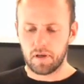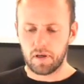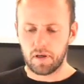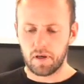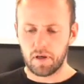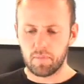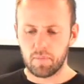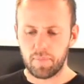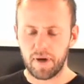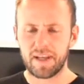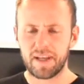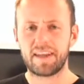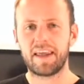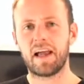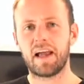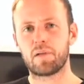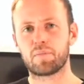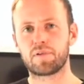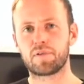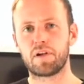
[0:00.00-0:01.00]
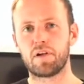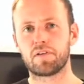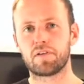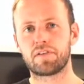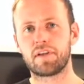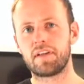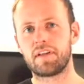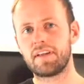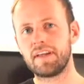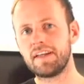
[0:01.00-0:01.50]
but it helps a lot.
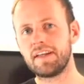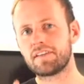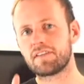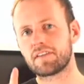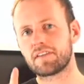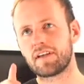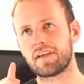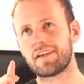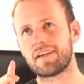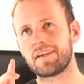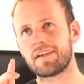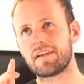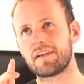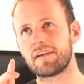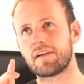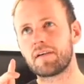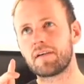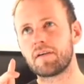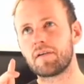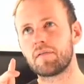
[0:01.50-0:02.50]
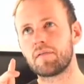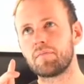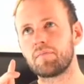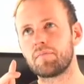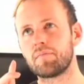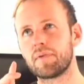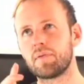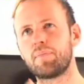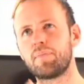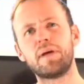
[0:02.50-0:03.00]
And
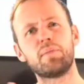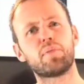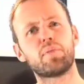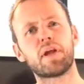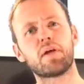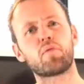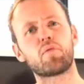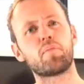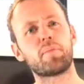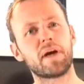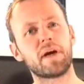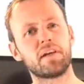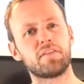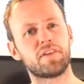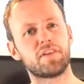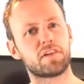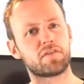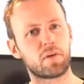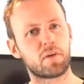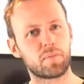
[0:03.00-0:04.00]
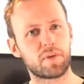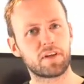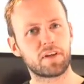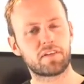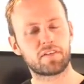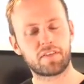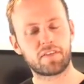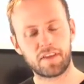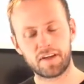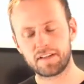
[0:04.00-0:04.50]
the people that will benefit from
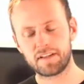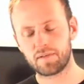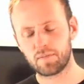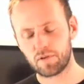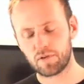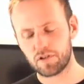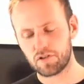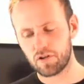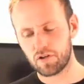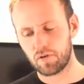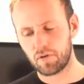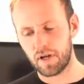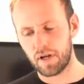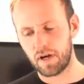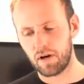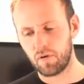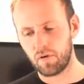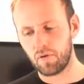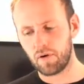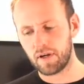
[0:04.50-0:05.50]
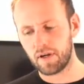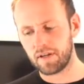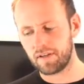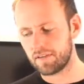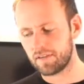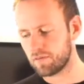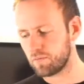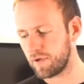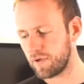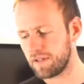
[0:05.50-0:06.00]
this thing I'm going to show now
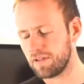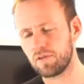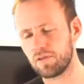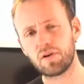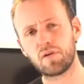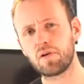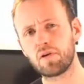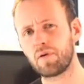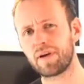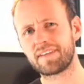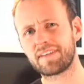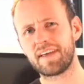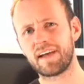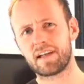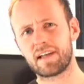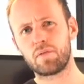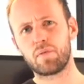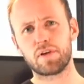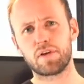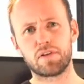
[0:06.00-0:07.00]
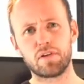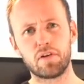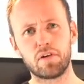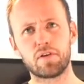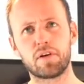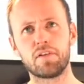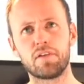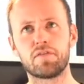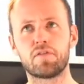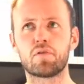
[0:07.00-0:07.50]
is when you don't know exactly what you're
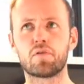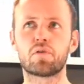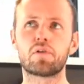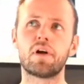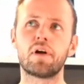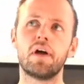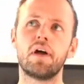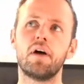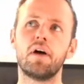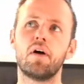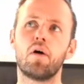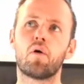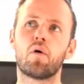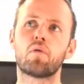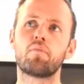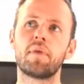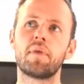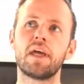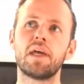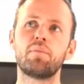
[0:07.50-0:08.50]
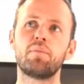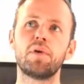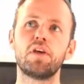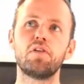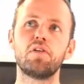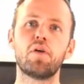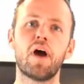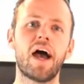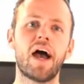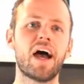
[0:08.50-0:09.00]
looking for, or maybe
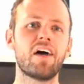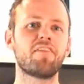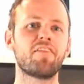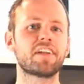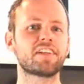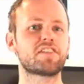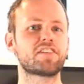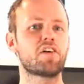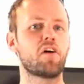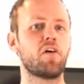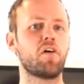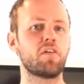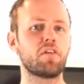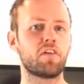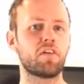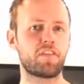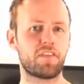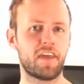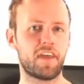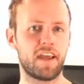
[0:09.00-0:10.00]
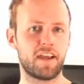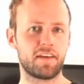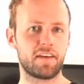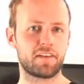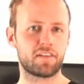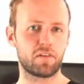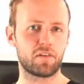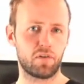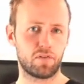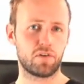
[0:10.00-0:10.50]
you have a ton of
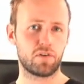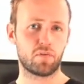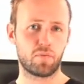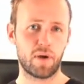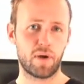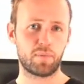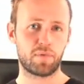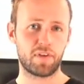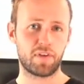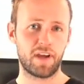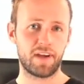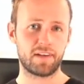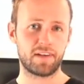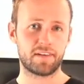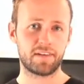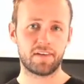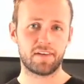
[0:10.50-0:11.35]
things on your website